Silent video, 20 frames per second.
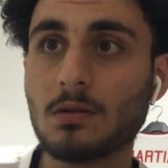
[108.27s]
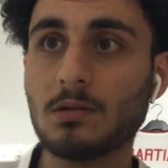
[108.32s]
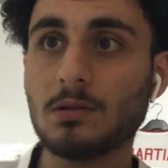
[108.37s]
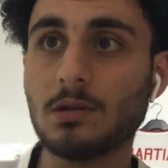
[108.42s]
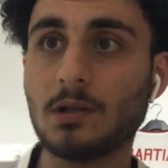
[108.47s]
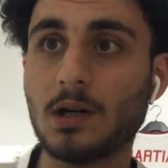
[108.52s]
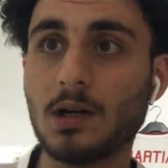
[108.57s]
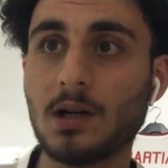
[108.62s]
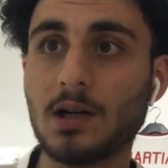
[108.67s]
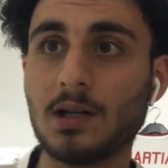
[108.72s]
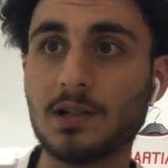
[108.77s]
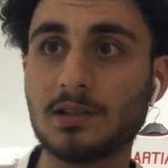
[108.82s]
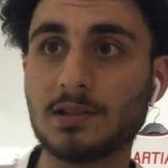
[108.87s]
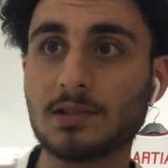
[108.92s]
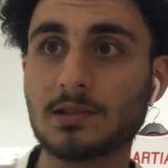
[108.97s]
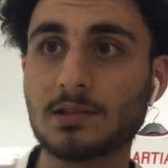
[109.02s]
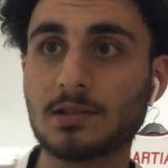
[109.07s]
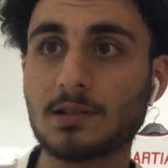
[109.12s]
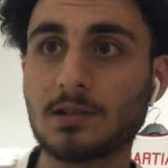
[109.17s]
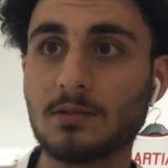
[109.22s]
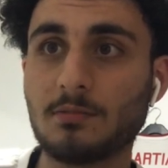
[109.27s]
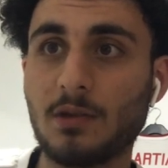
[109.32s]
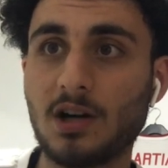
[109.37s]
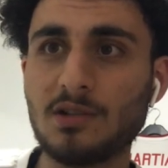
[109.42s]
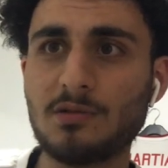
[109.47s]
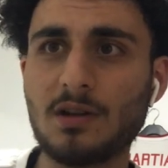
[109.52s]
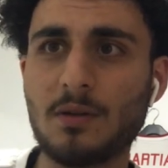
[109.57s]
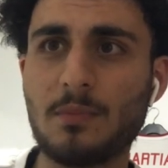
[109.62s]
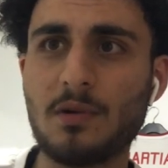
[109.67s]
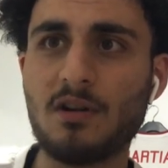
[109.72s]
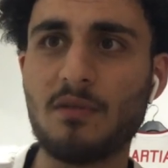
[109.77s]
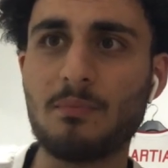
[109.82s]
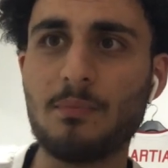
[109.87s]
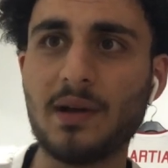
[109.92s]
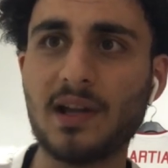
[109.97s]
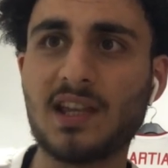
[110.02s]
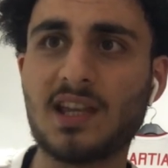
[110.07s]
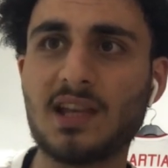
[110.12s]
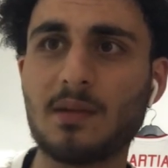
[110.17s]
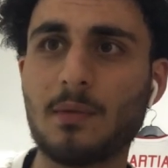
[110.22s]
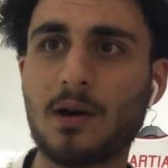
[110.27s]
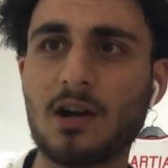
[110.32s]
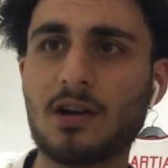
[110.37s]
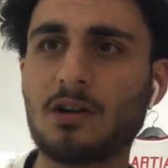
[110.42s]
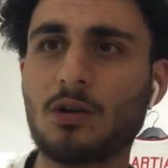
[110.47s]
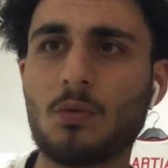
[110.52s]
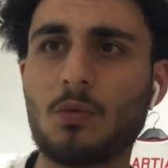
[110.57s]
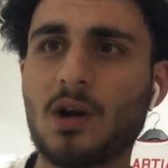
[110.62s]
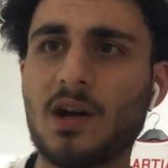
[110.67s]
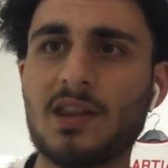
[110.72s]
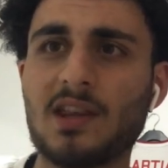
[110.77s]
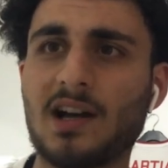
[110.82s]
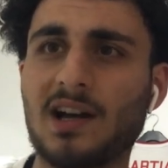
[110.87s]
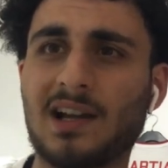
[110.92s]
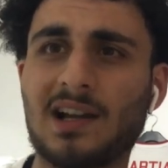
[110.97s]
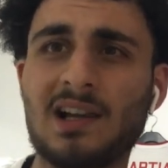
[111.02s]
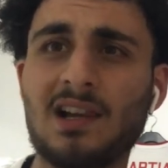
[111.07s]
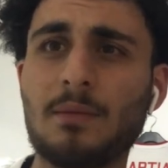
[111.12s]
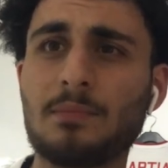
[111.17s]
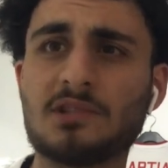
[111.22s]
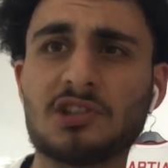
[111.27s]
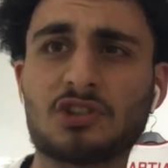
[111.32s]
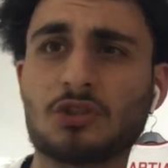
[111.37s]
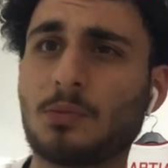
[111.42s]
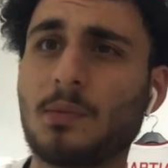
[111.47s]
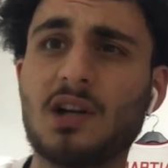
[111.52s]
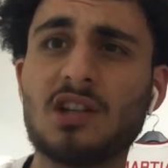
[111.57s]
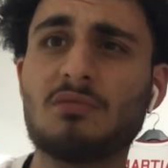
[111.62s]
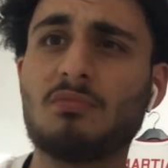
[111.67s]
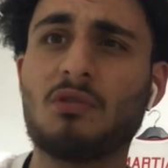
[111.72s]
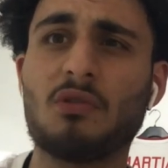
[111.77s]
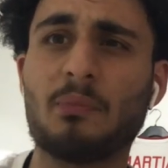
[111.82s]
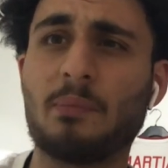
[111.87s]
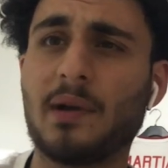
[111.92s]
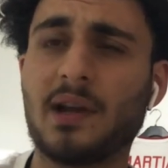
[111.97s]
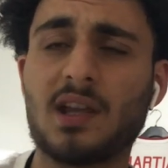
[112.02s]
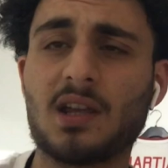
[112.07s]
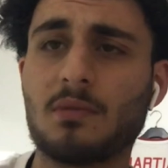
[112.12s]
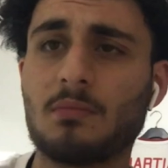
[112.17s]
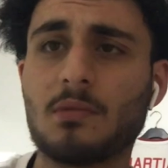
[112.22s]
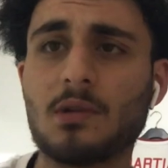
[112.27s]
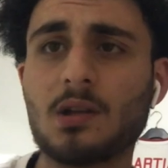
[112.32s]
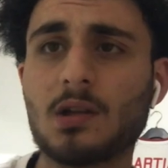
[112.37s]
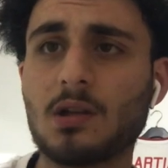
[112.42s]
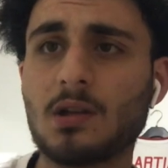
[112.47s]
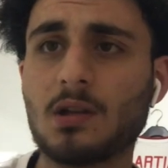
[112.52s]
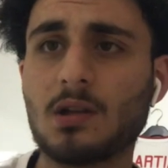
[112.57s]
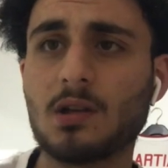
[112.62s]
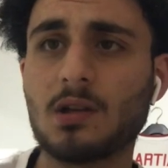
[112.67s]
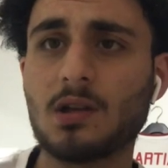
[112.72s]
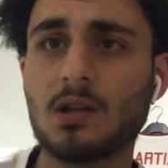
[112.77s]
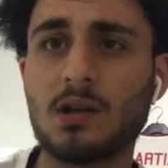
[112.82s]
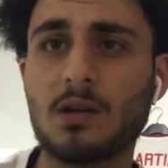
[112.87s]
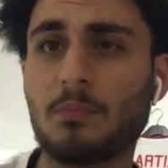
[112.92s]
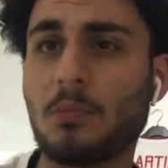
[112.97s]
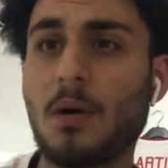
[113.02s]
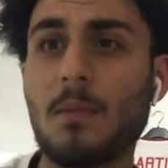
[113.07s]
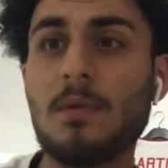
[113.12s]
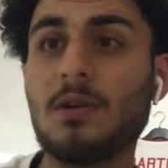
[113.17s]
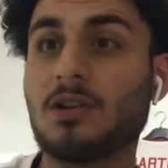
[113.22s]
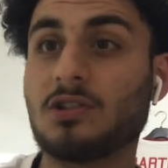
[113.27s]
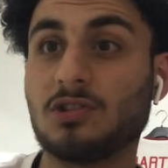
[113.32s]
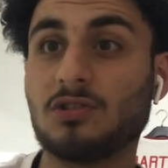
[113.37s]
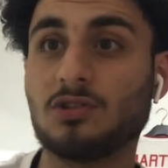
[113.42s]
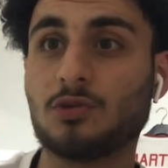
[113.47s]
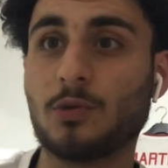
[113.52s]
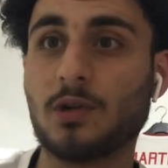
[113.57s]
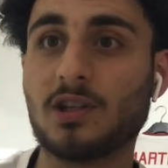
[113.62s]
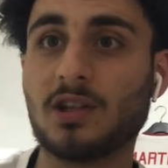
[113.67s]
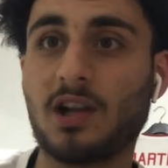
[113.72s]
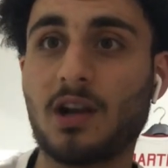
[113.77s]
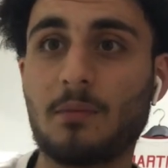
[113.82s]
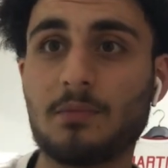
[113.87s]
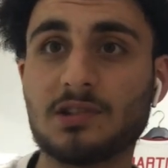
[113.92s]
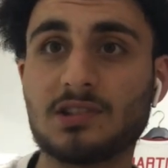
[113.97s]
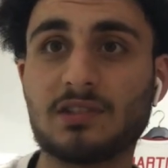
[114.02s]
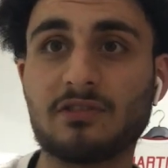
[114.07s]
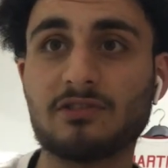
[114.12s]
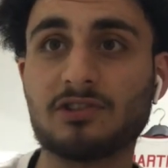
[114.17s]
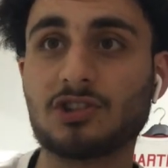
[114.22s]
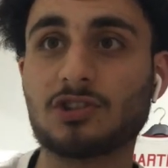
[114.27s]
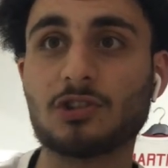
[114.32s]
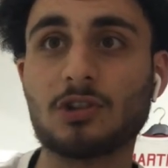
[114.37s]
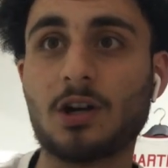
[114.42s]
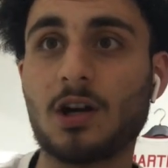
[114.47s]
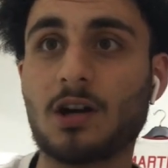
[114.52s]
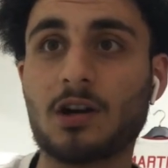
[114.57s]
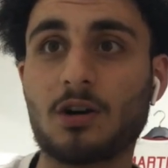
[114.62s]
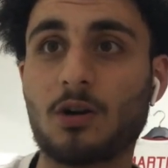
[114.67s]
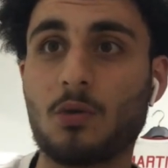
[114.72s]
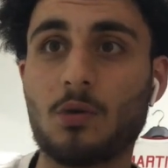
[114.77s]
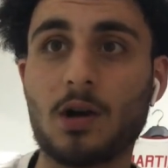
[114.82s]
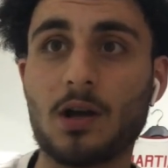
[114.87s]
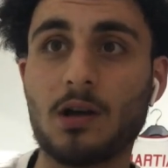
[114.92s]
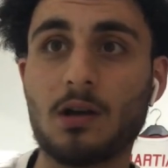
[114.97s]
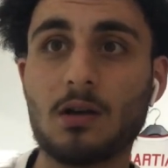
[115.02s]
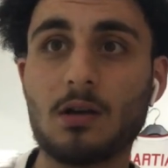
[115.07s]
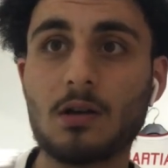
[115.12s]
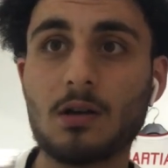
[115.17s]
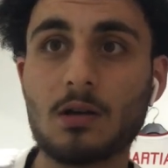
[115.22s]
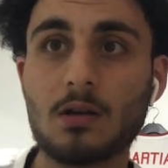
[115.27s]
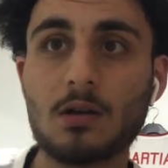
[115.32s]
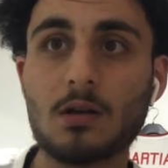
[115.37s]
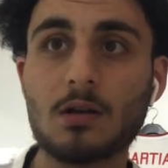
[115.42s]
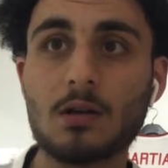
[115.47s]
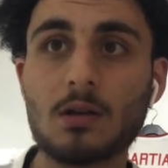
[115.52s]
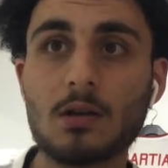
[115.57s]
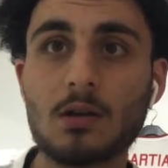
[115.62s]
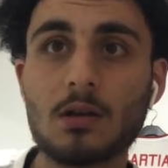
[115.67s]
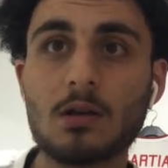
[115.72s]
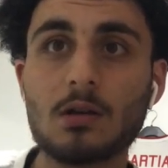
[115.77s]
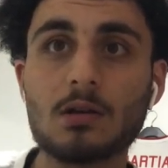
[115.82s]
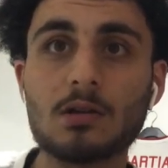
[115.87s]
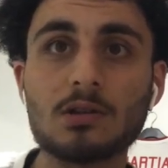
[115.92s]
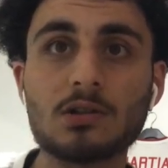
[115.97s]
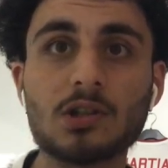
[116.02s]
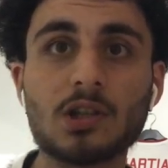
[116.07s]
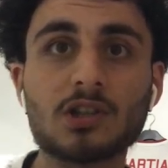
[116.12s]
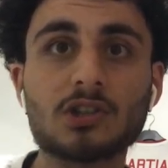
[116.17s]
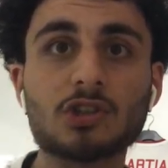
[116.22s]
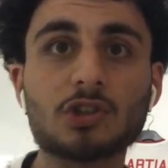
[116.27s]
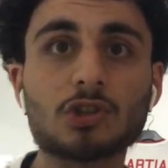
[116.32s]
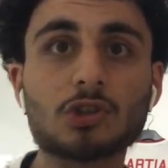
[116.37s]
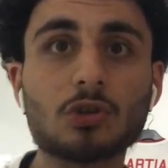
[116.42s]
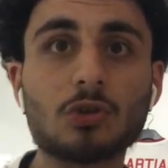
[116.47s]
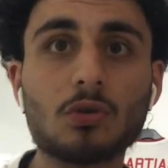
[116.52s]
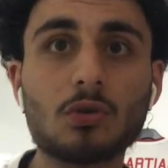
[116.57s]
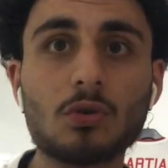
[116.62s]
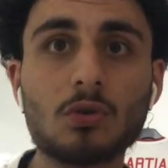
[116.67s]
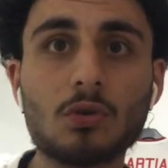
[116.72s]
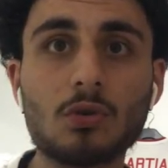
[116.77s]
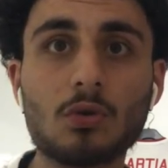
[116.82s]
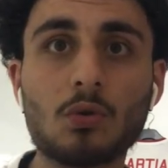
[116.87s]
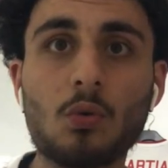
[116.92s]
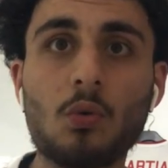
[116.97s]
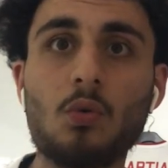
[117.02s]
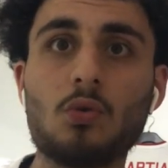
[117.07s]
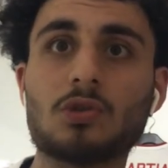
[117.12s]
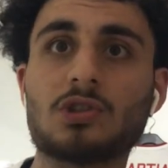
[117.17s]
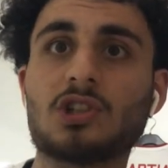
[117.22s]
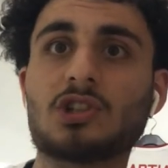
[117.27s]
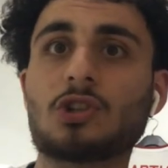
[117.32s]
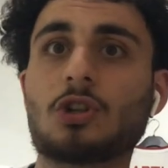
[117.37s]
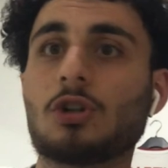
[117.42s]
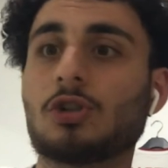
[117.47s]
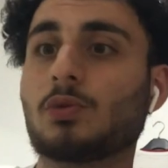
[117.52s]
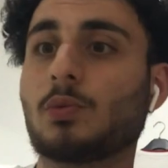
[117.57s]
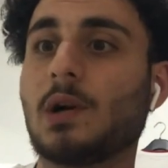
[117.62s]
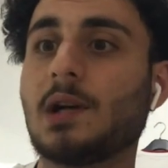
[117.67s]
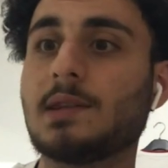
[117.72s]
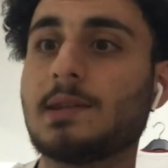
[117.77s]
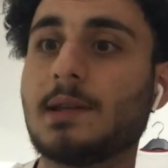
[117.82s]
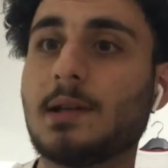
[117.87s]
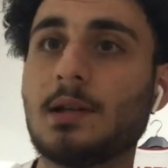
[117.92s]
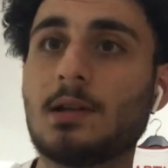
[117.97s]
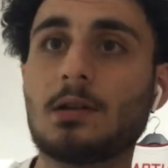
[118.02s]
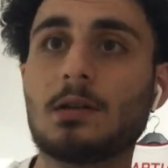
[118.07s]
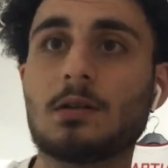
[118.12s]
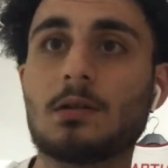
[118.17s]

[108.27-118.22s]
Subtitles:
Nice. Reminds me a bit of Beckham. I don't know why that clip just reminded me of Beckham. Probably because he's wearing the number 7 shirt. I don't know why. Takes a short. Oh, just goes wide there.